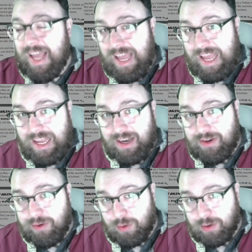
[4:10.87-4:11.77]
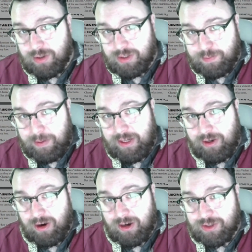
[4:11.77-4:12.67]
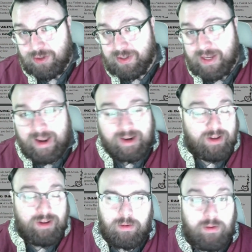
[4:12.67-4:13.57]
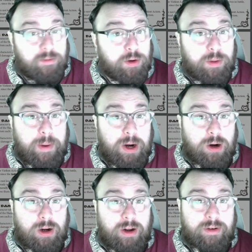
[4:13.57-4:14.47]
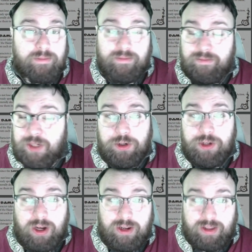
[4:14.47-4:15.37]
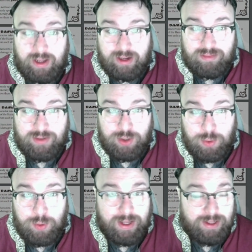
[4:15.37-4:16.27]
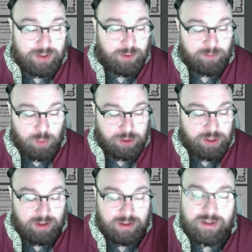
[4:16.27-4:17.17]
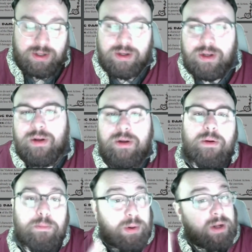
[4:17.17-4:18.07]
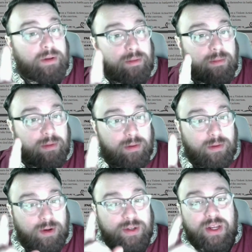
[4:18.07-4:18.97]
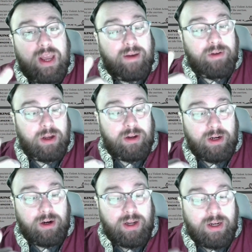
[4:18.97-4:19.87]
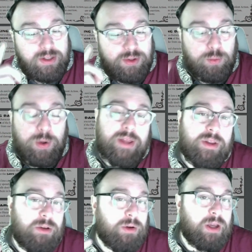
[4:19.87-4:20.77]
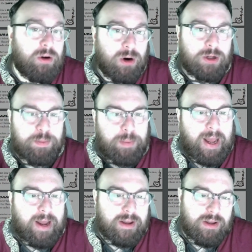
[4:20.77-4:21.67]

and you're spending your hearts to attack, if you're the Paragon, you're done in like two hits or four turns. But there's a caveat here, and it's the way that you get hearts back.